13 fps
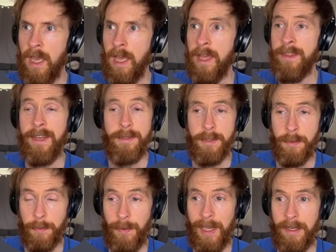And here is
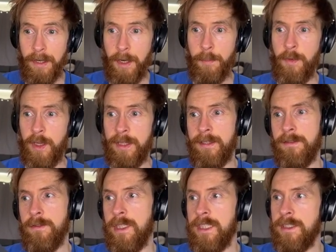what we ended up with.
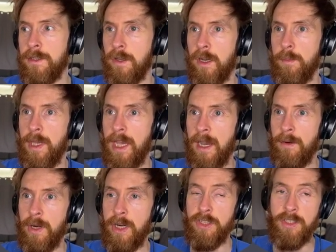So this is gonna be
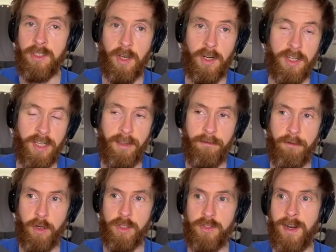our starting
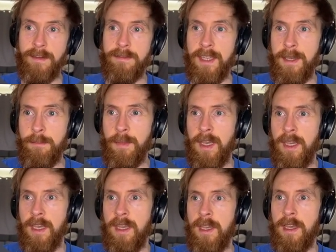first draft team.
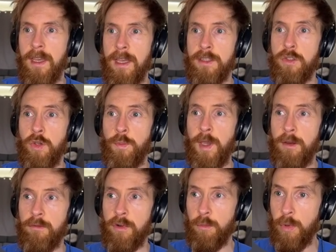
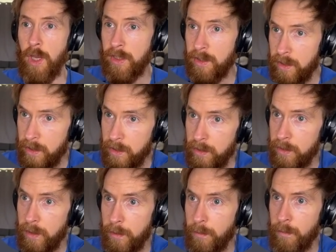Estupiñán from Brighton,
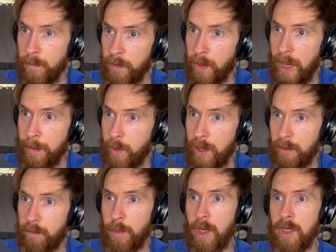Gabriel
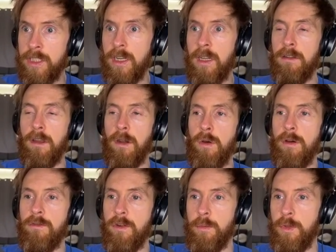from Arsenal,
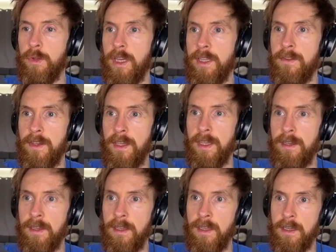Dalot from
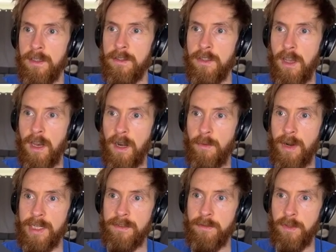United, Salah,
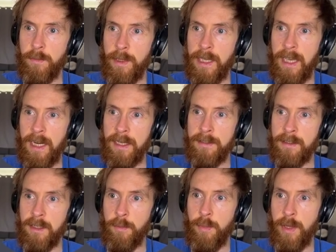Rashford,
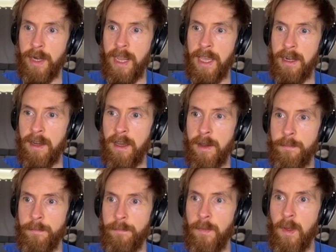McAllister, Pereira,
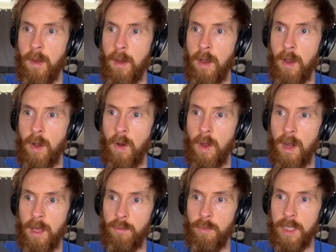
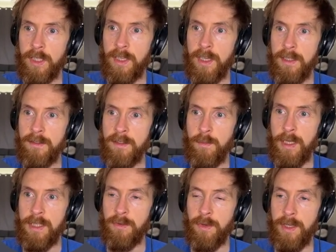Haaland, Watkins,
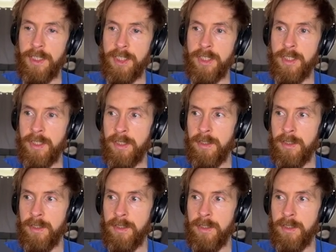Mitrovic.